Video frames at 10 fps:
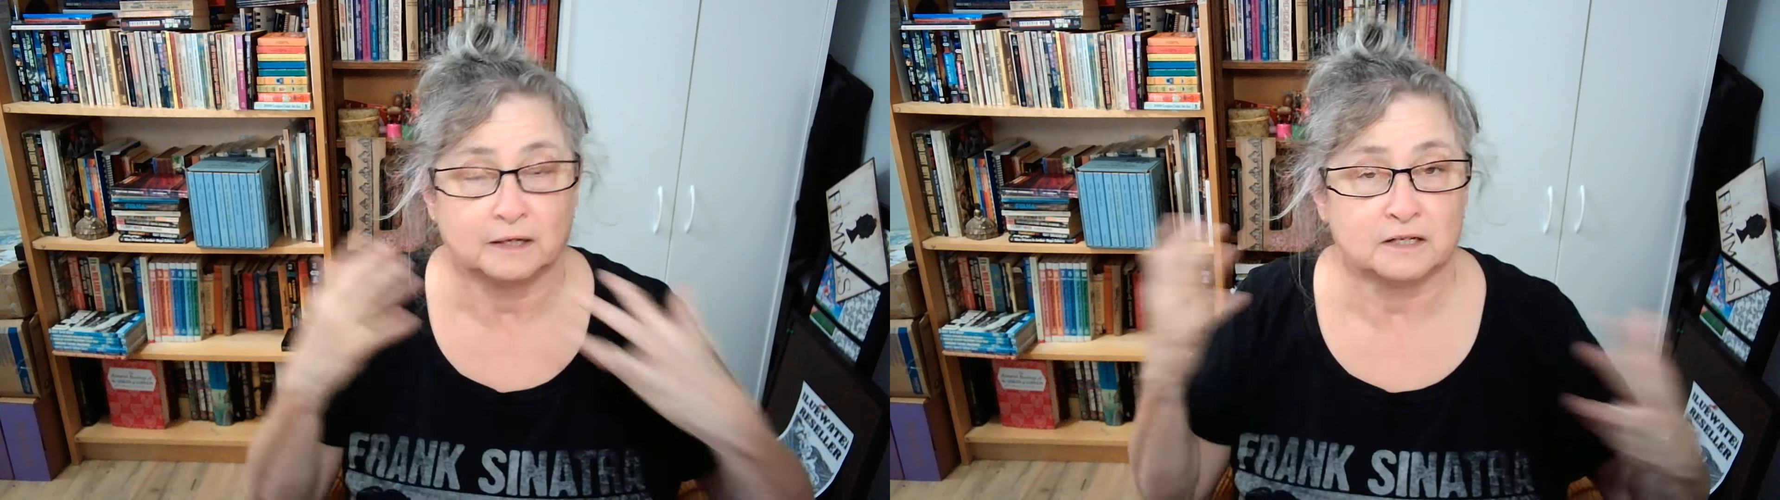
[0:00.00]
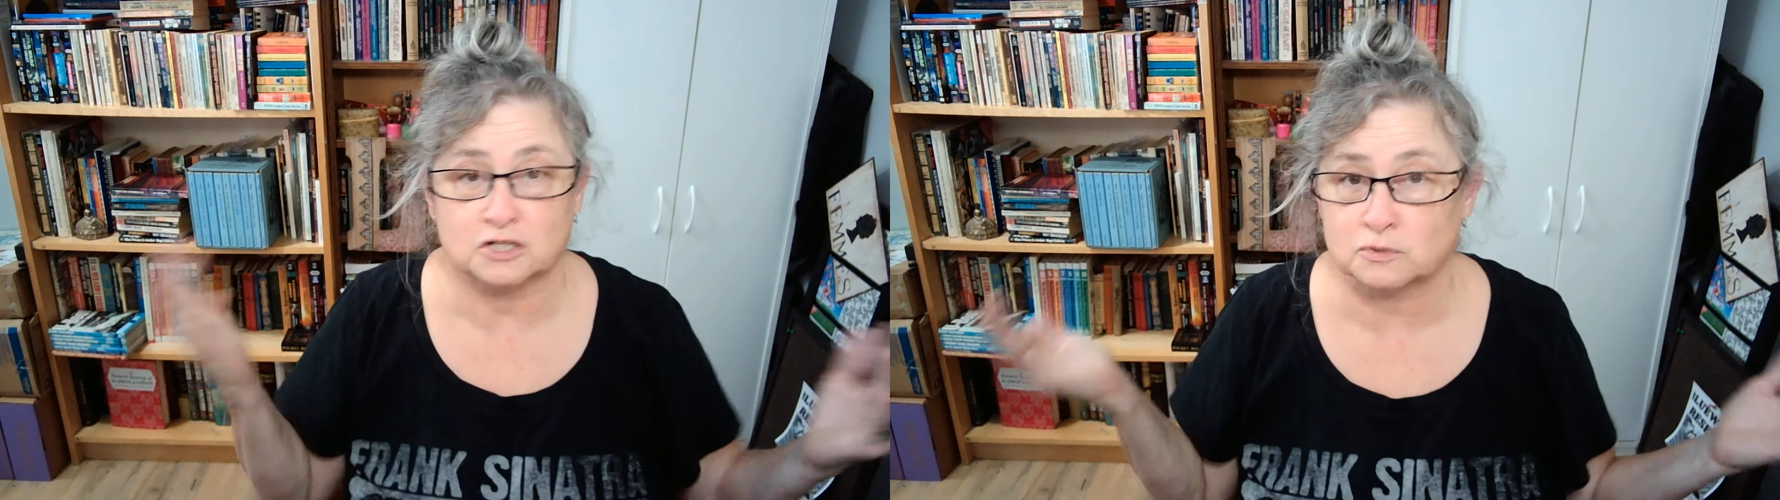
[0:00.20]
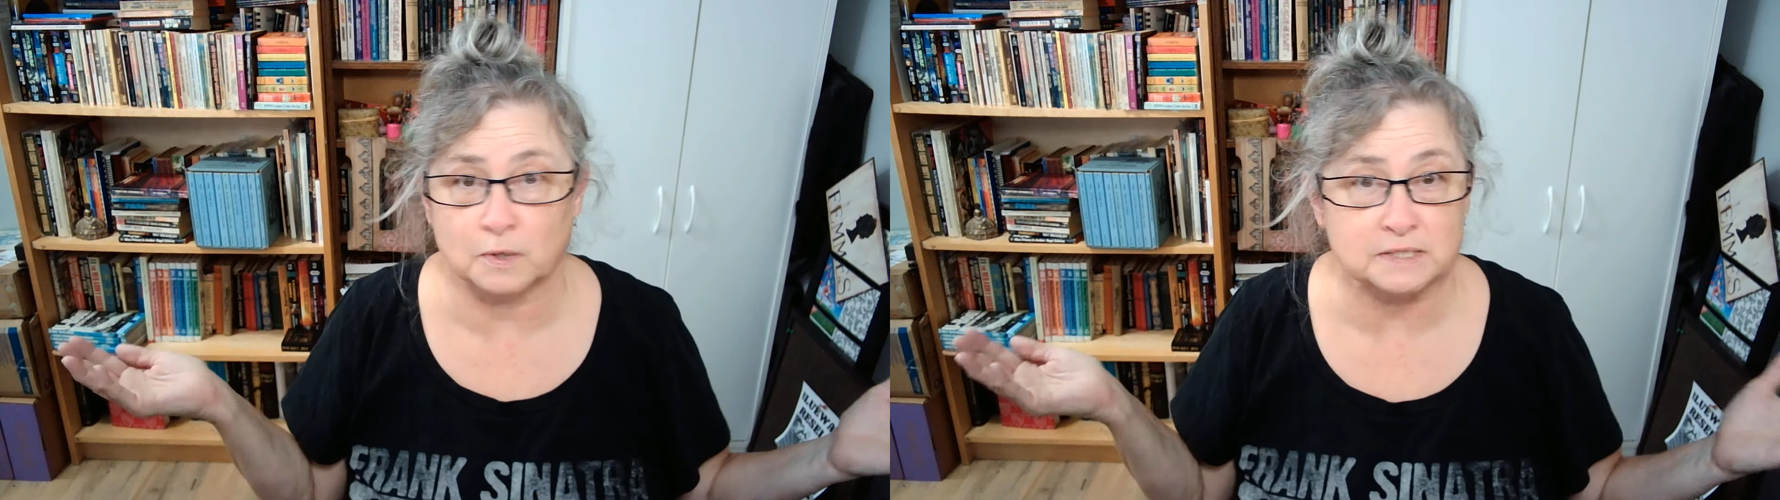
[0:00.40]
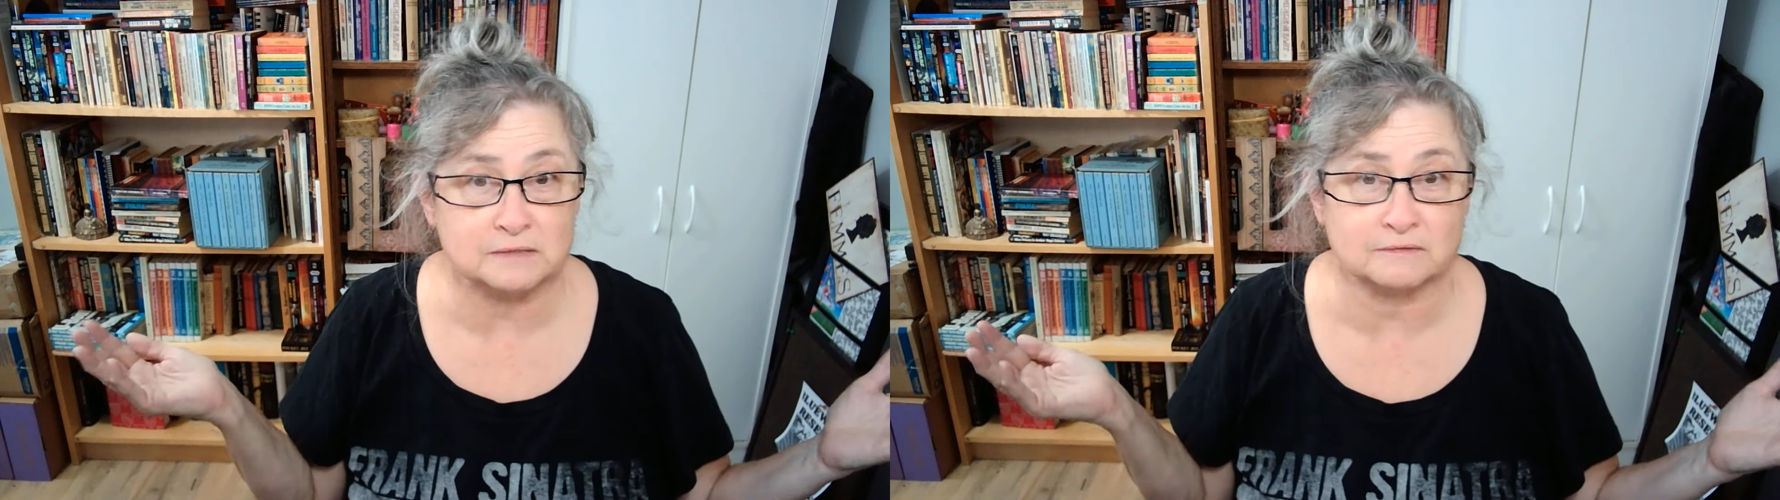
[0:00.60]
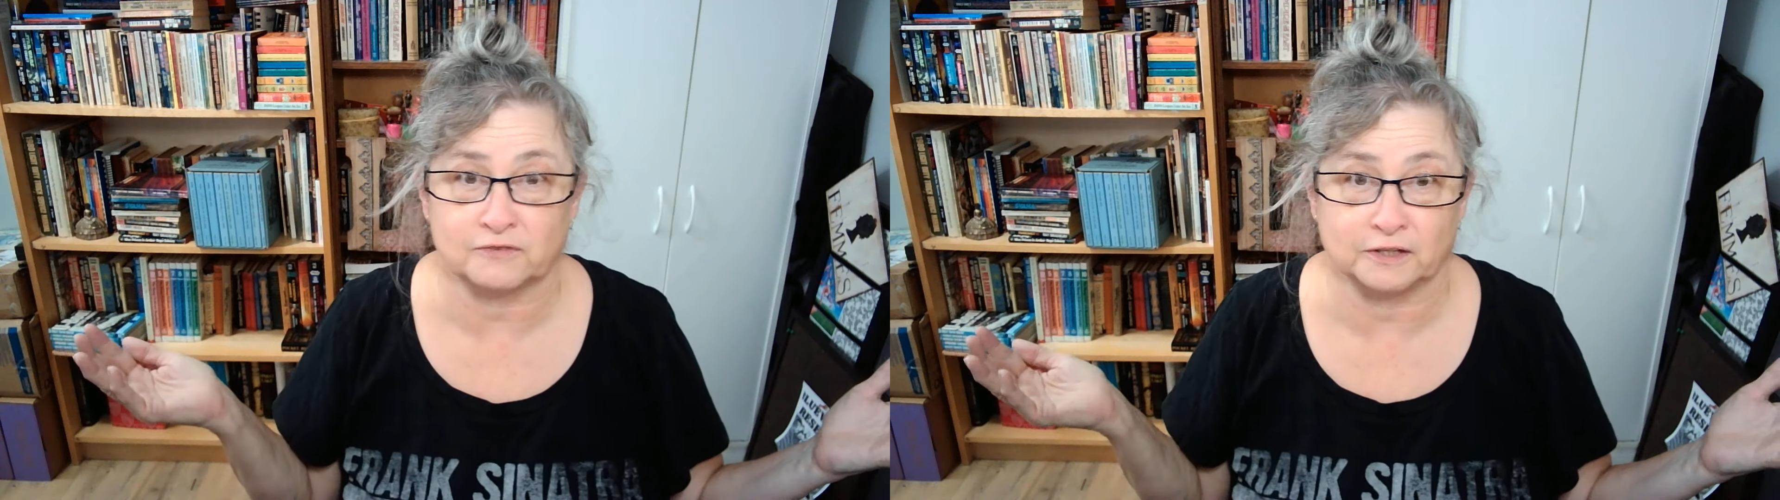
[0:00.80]
Just
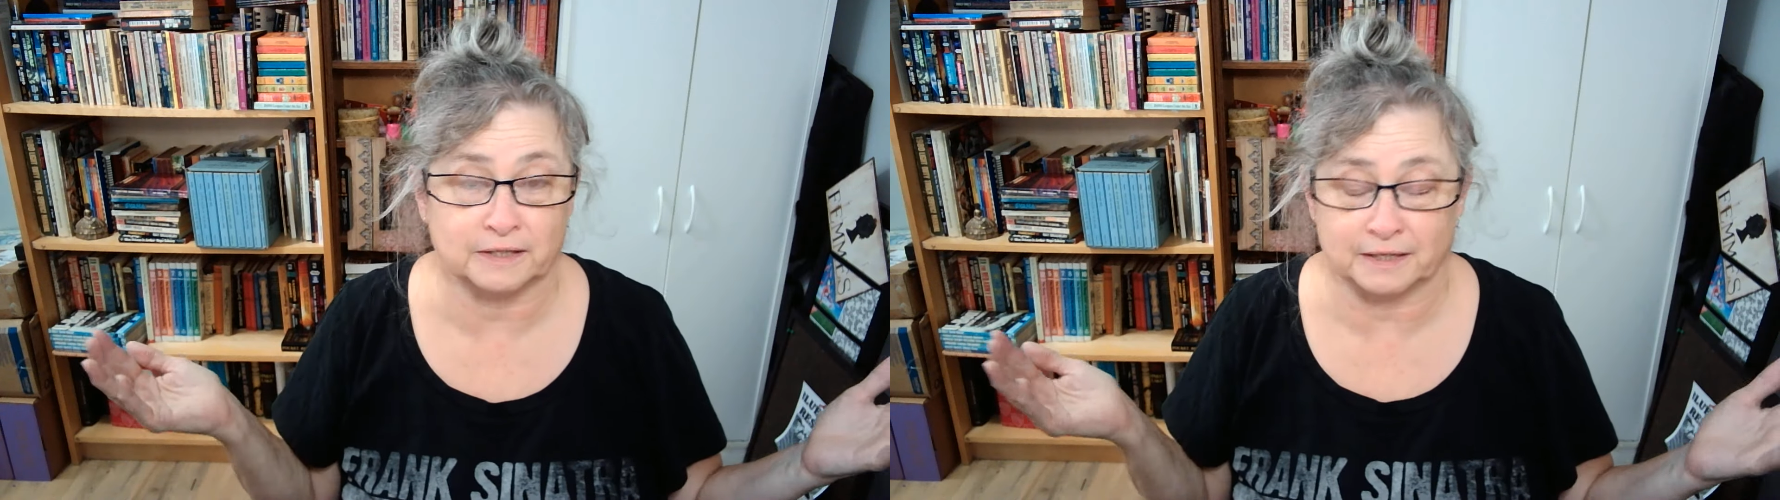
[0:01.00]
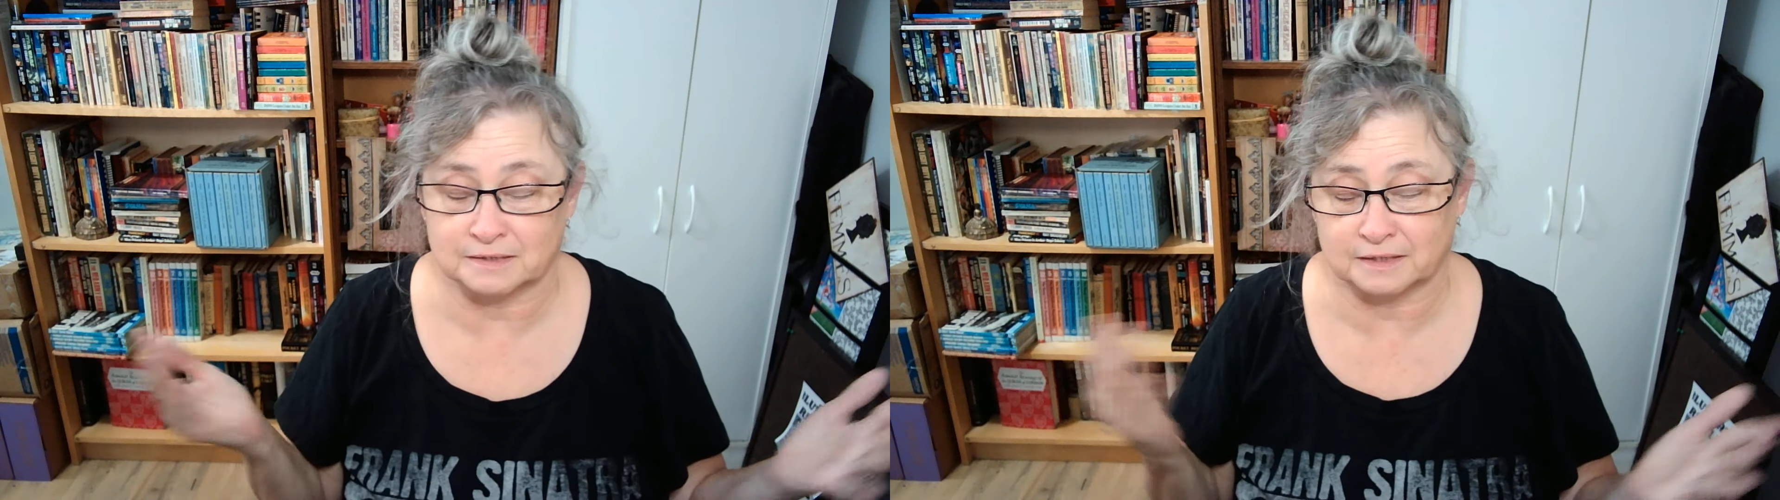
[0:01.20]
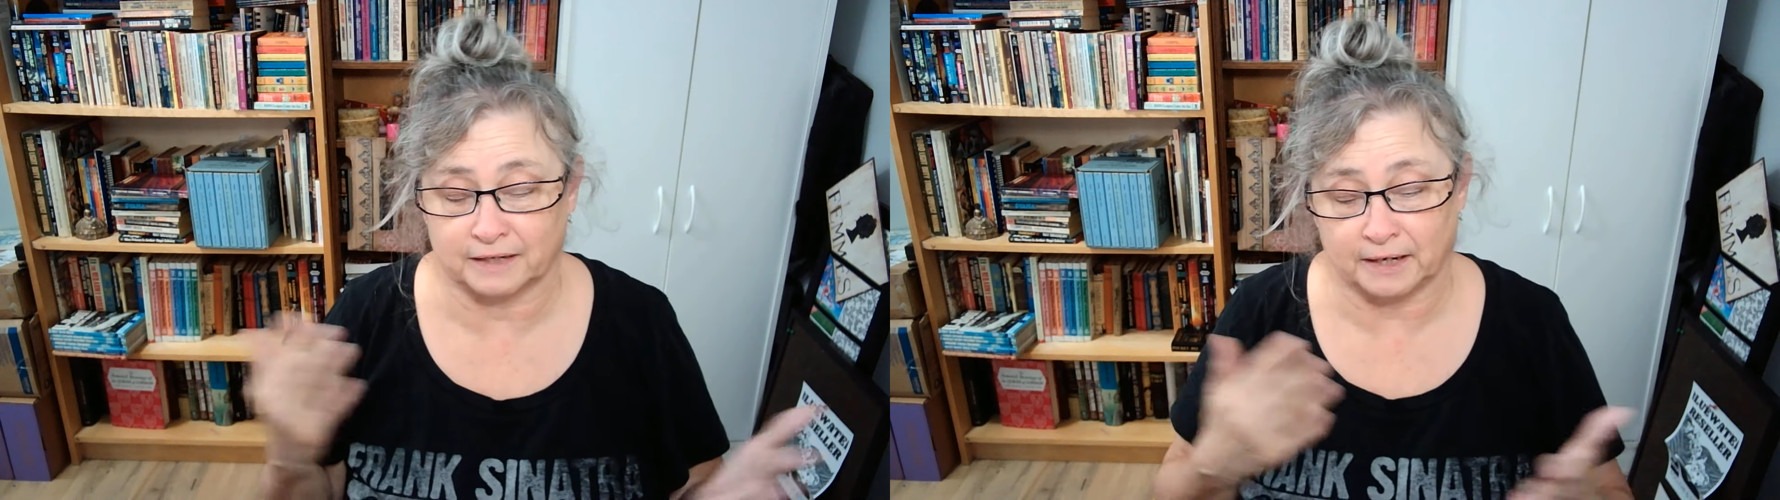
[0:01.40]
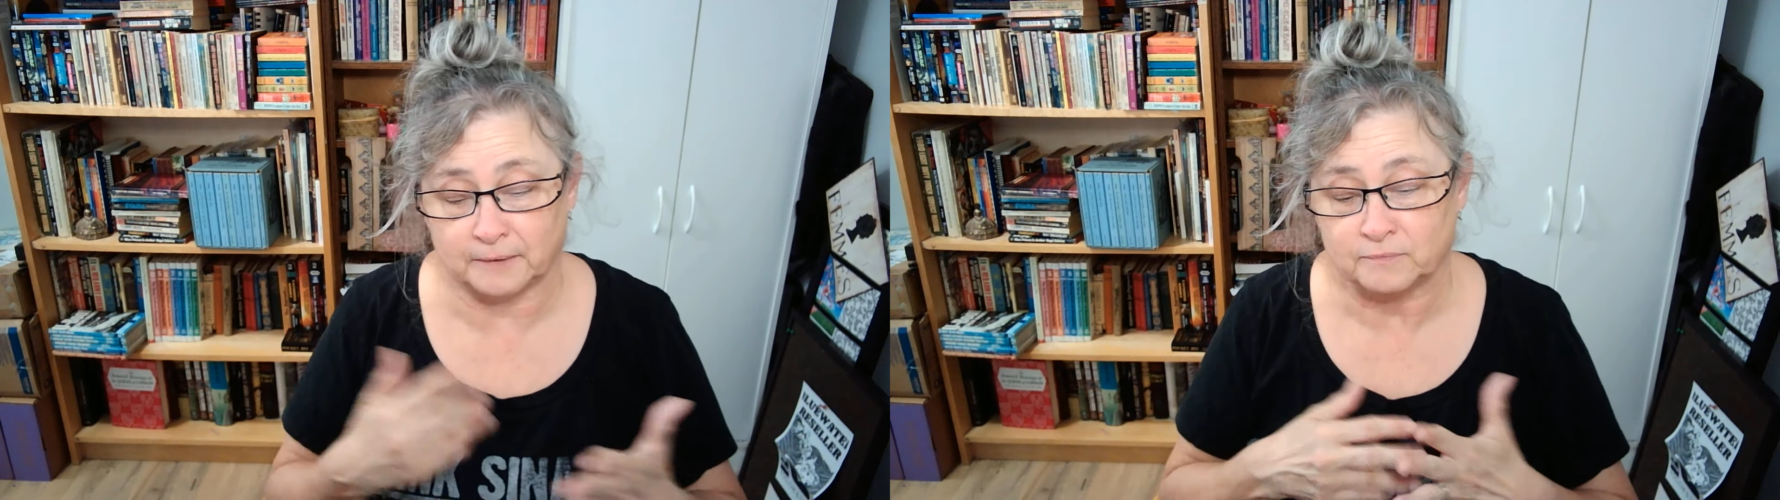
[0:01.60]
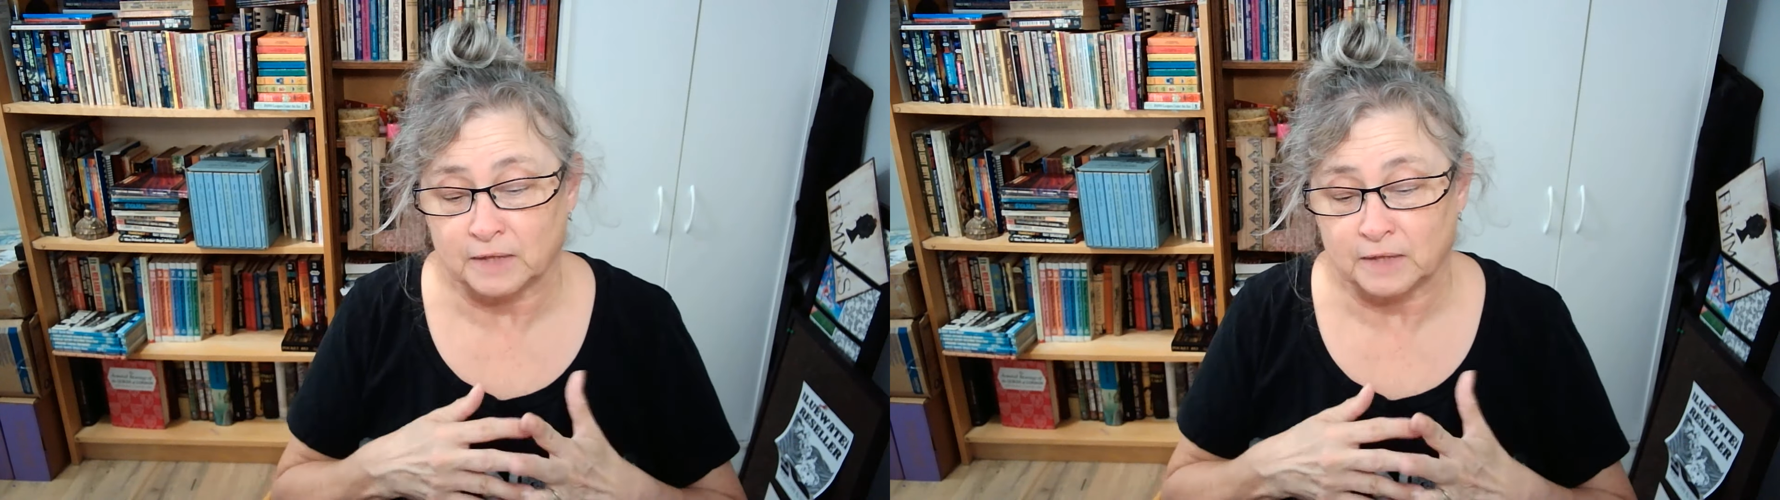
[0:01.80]
wasn't feeling it today.